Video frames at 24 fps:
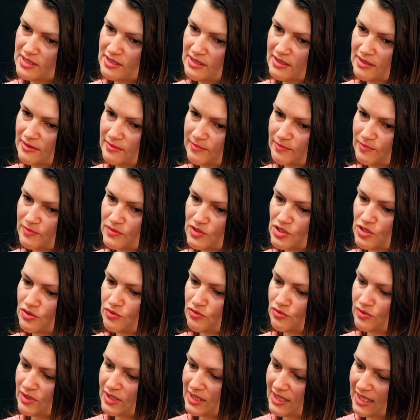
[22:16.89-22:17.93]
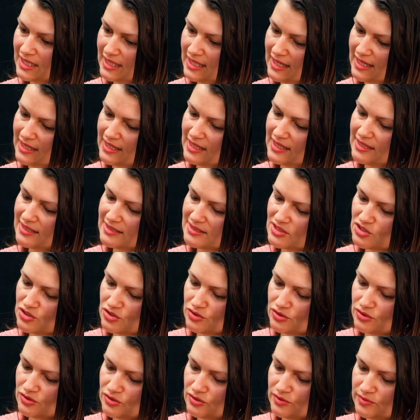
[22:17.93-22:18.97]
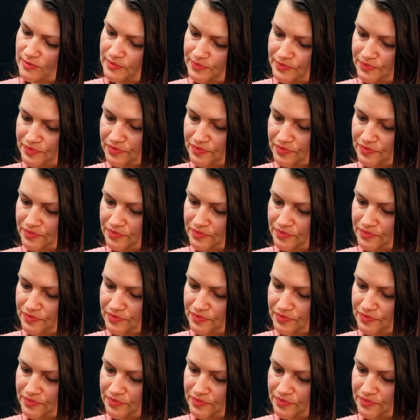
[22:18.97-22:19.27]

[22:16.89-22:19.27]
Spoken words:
it to really get into